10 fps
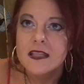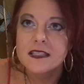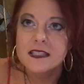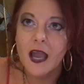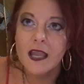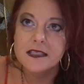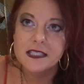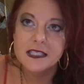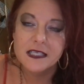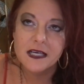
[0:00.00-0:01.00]
This
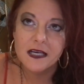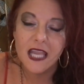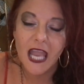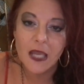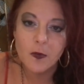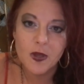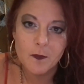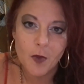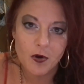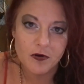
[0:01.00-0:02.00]
idea can we
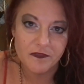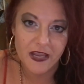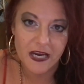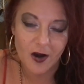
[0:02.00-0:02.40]
motivate